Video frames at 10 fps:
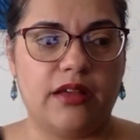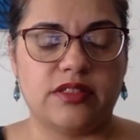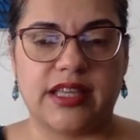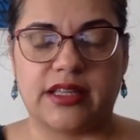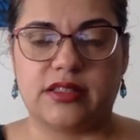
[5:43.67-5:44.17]

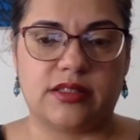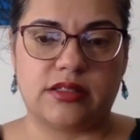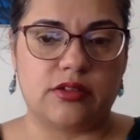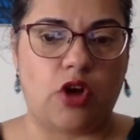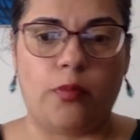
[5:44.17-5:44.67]

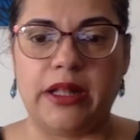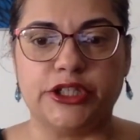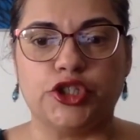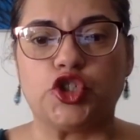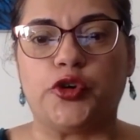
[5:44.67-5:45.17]
six
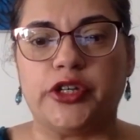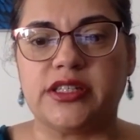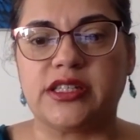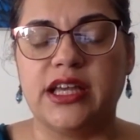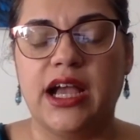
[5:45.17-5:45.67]
multi
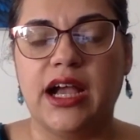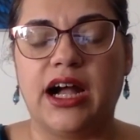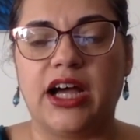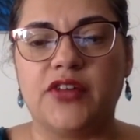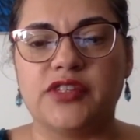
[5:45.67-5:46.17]
choice
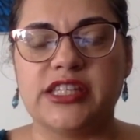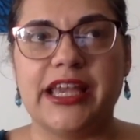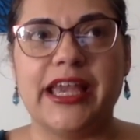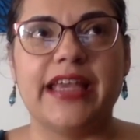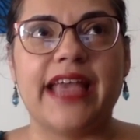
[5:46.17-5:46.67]
kind of
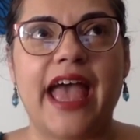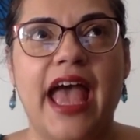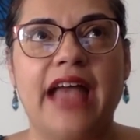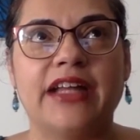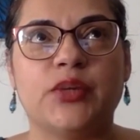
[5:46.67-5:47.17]
saying.
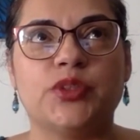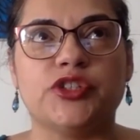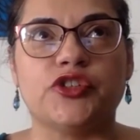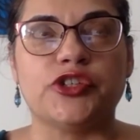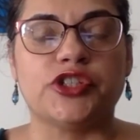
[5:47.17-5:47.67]
And it was
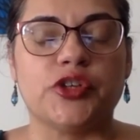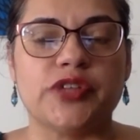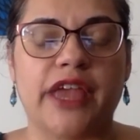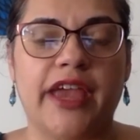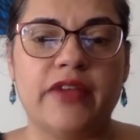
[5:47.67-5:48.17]
interesting because
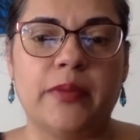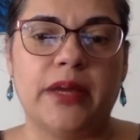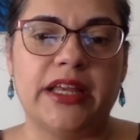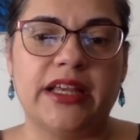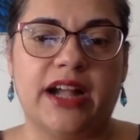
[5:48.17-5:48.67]

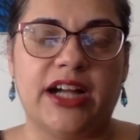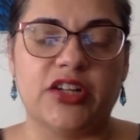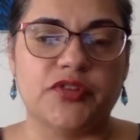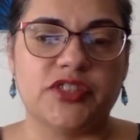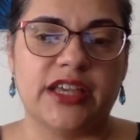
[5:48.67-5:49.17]
everybody kind
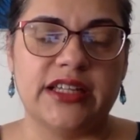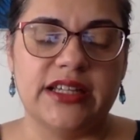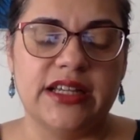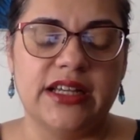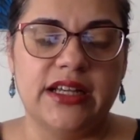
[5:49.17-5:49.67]
of said,
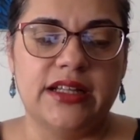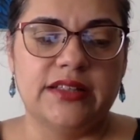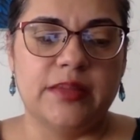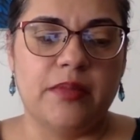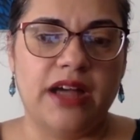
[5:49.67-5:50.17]

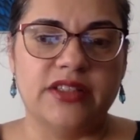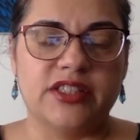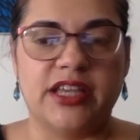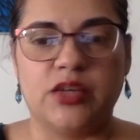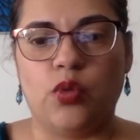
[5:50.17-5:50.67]
the
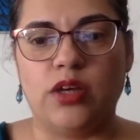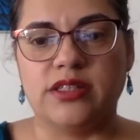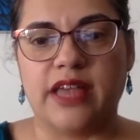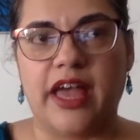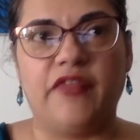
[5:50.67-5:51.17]
mindset was
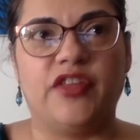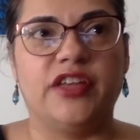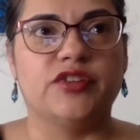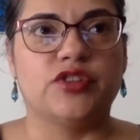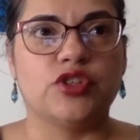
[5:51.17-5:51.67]
at
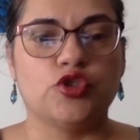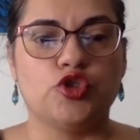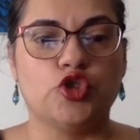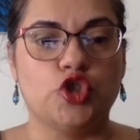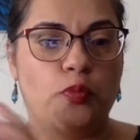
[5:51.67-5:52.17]
this
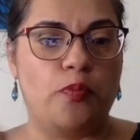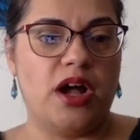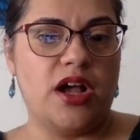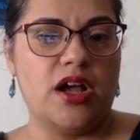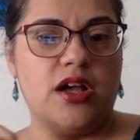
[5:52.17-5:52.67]

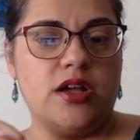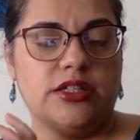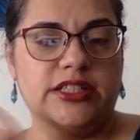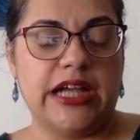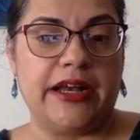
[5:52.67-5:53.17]
super
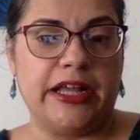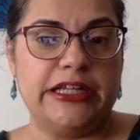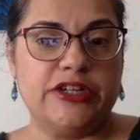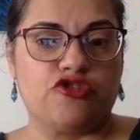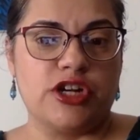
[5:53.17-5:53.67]
data
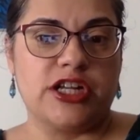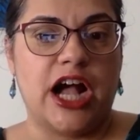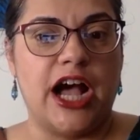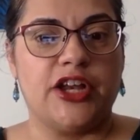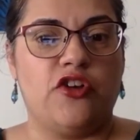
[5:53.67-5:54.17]
literate
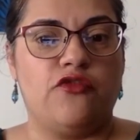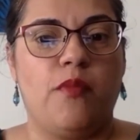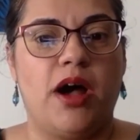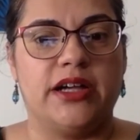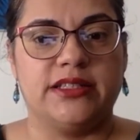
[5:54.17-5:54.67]
kind of
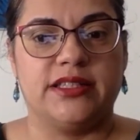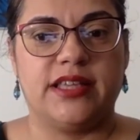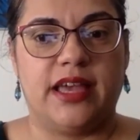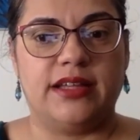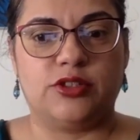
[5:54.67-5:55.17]

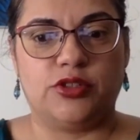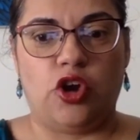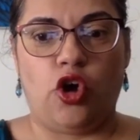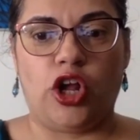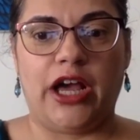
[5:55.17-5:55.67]
mindset. So they
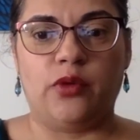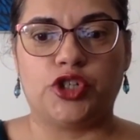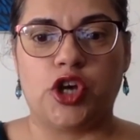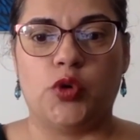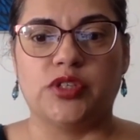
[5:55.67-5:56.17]
all kind of
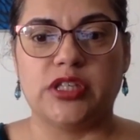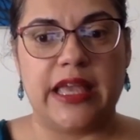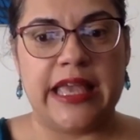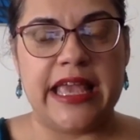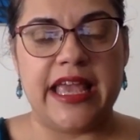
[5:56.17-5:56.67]
chose
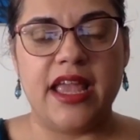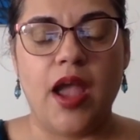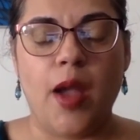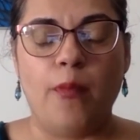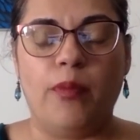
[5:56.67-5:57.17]
E.
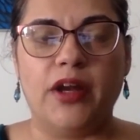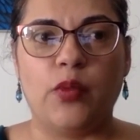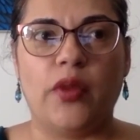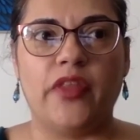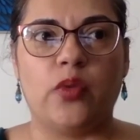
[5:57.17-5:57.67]
But
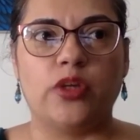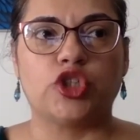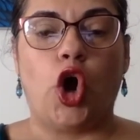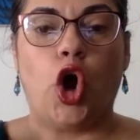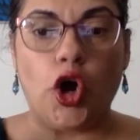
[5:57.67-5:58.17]
when they were
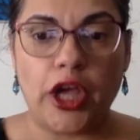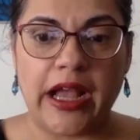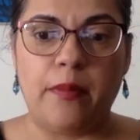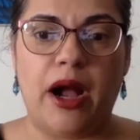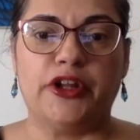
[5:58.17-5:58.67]
talking
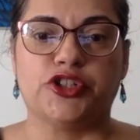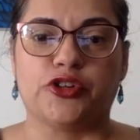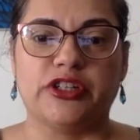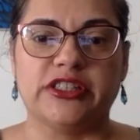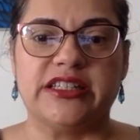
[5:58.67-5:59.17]
about it
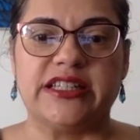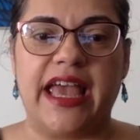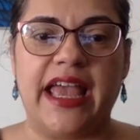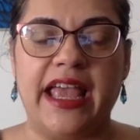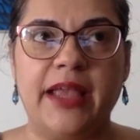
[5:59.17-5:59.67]
during the
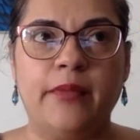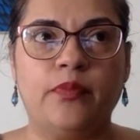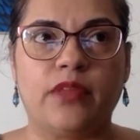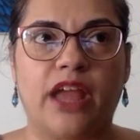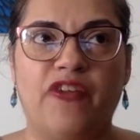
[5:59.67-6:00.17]
day,
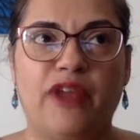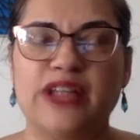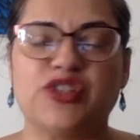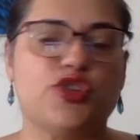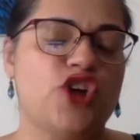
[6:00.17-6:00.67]
I
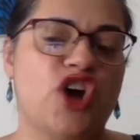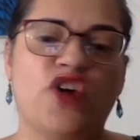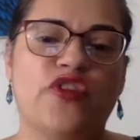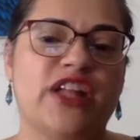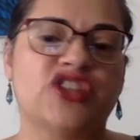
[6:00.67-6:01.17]
realized no,
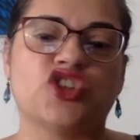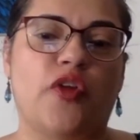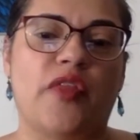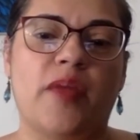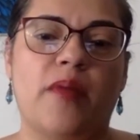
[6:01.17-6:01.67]
that's not
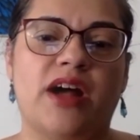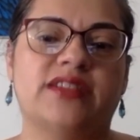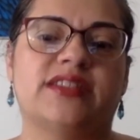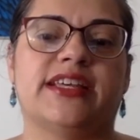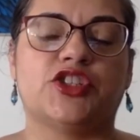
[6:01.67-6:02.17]
their
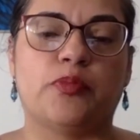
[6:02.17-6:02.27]
mindset. So